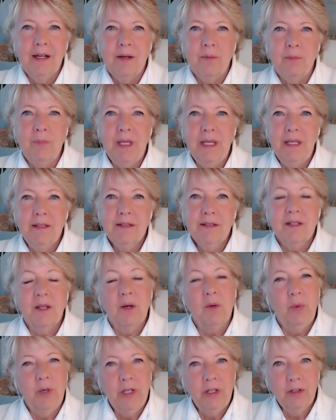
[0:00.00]
means
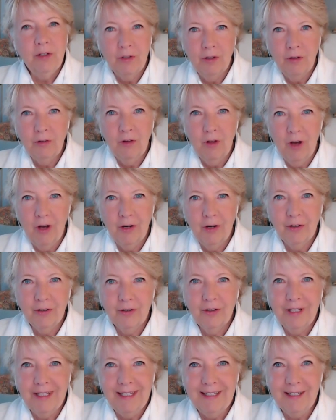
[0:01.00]
that we are no longer
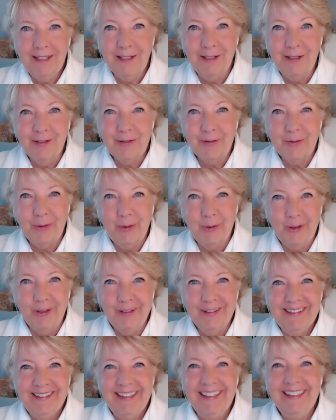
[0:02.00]
in control